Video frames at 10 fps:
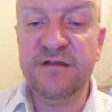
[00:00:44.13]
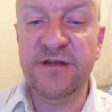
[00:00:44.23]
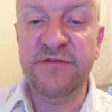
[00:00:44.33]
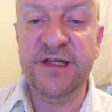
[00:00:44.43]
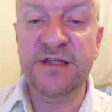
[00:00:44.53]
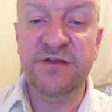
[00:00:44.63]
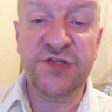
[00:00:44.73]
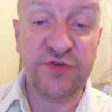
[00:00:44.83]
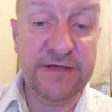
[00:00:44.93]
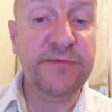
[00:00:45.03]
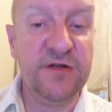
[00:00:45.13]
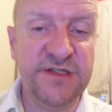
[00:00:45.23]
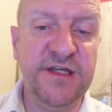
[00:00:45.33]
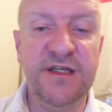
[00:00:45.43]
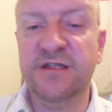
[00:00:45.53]
doing street
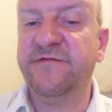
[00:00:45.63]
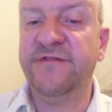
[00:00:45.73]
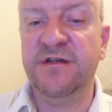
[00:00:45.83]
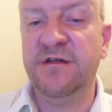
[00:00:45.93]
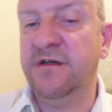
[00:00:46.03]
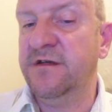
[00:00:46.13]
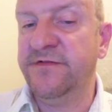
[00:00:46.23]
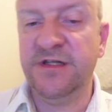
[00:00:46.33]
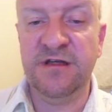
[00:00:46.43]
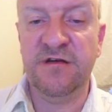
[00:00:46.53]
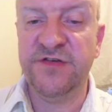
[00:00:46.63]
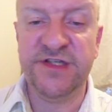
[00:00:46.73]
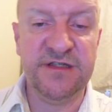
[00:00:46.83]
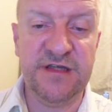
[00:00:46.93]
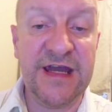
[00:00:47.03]
politics for the
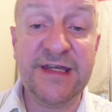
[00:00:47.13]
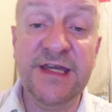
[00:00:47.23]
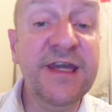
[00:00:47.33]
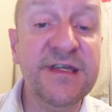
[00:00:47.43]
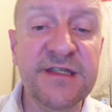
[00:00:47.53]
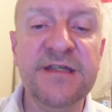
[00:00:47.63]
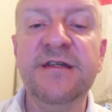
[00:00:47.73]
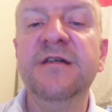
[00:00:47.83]
last 8 years.